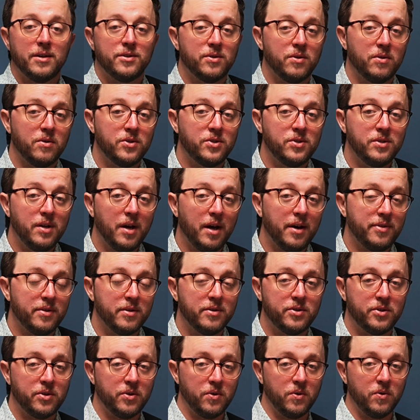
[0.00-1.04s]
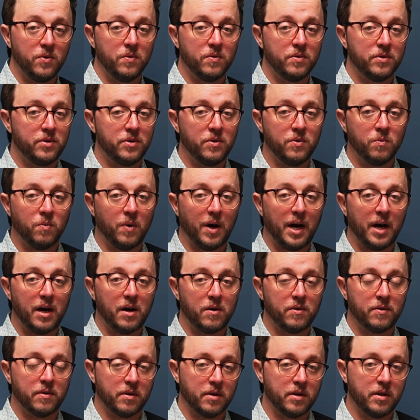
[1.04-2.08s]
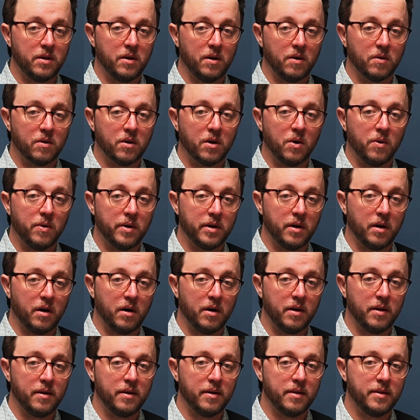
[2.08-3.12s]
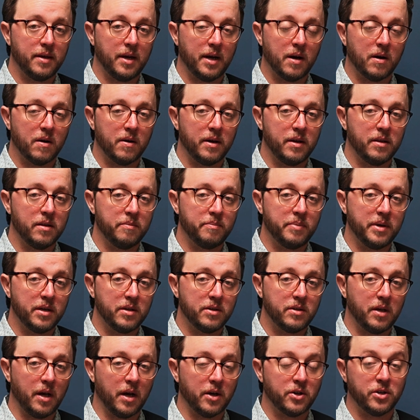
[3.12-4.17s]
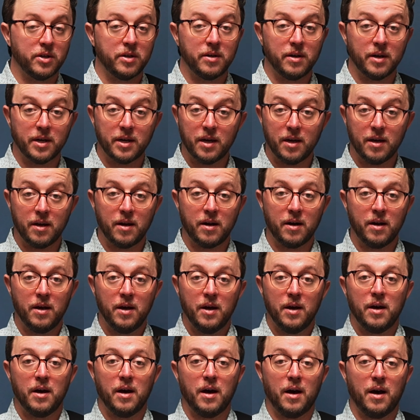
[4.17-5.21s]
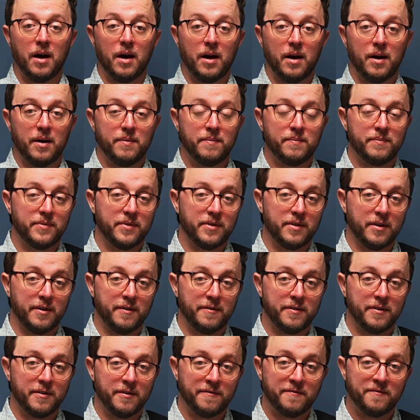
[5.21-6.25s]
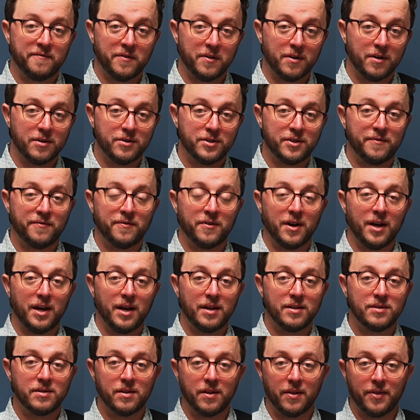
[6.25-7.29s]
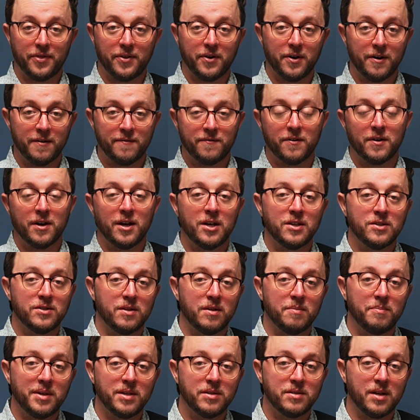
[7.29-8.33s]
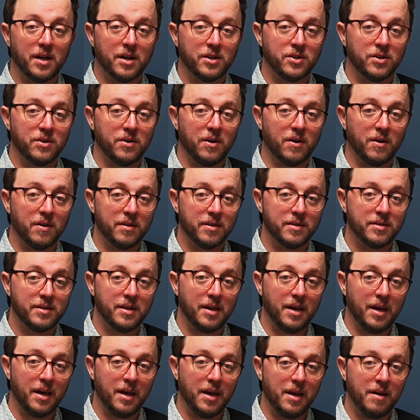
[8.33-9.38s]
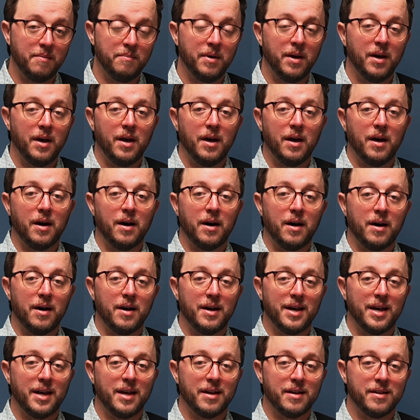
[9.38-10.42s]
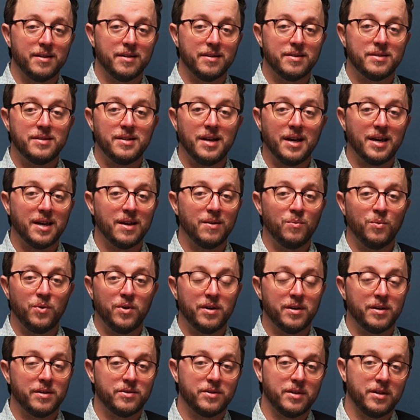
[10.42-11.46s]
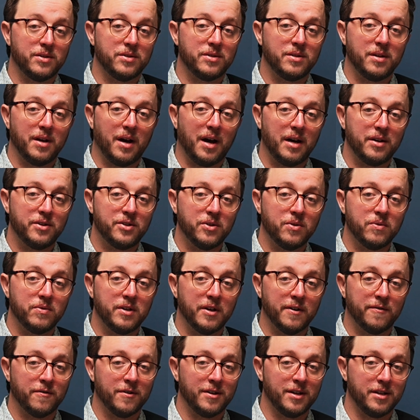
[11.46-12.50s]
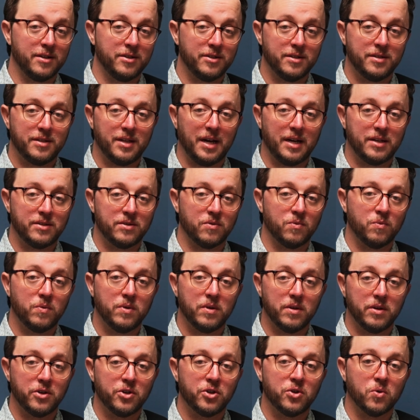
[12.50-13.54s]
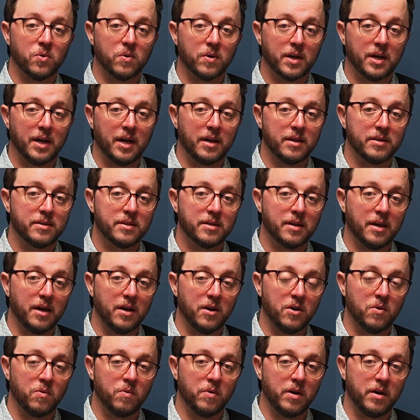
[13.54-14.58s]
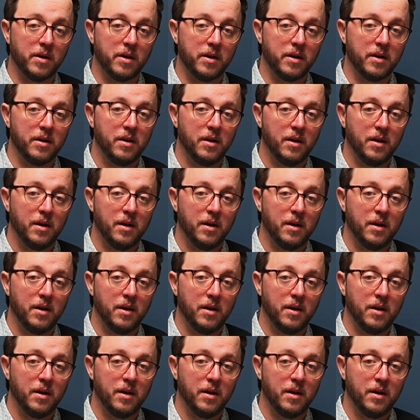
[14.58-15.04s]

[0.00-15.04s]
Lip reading: so there's nothing too wild, you know, going on there in the B section. Again, the first phrase and the third phrase of the B section are the same, and the second one is not too different and just has a really short kind of scale run